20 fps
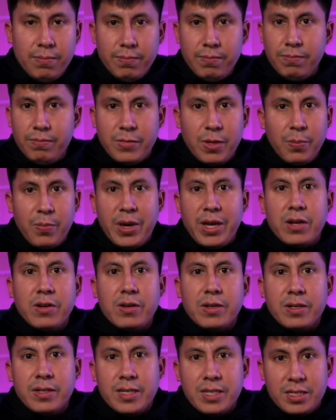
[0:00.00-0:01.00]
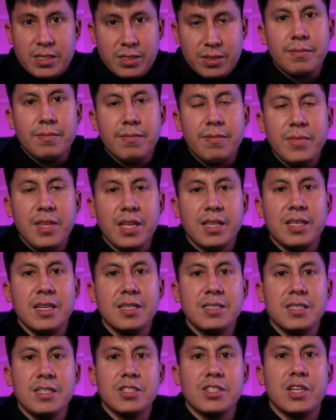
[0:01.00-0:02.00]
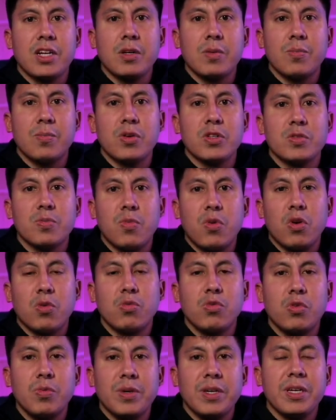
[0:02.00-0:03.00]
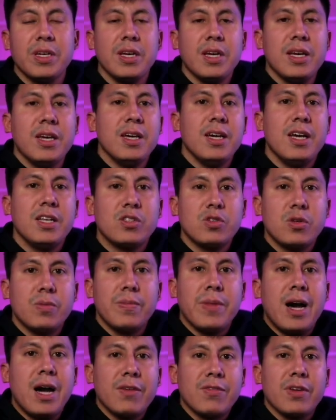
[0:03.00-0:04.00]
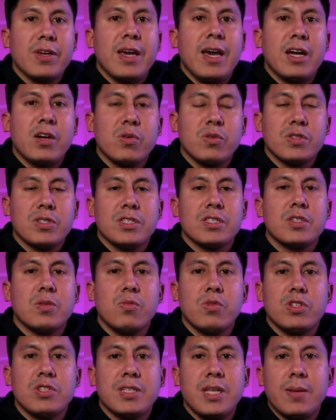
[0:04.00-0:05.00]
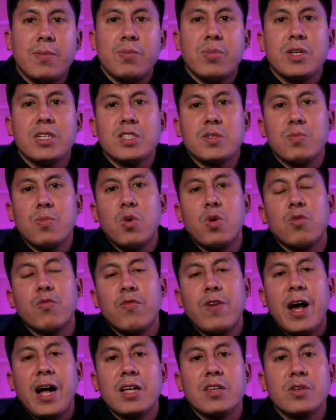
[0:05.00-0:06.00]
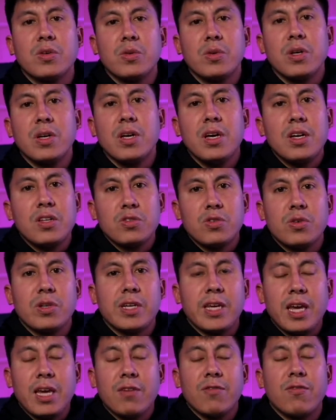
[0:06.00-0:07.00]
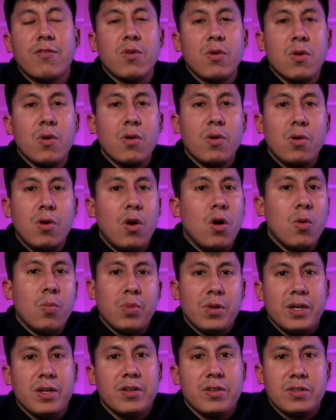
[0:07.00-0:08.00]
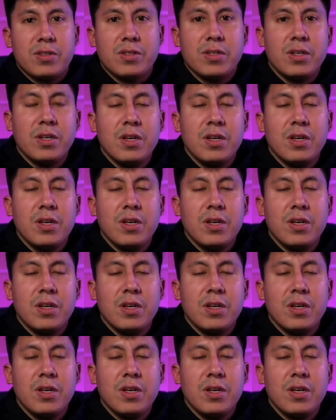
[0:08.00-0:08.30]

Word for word: the better it is. This in general puts more ruby into the Mafia ecosystem, which then brings more value to the game for all players.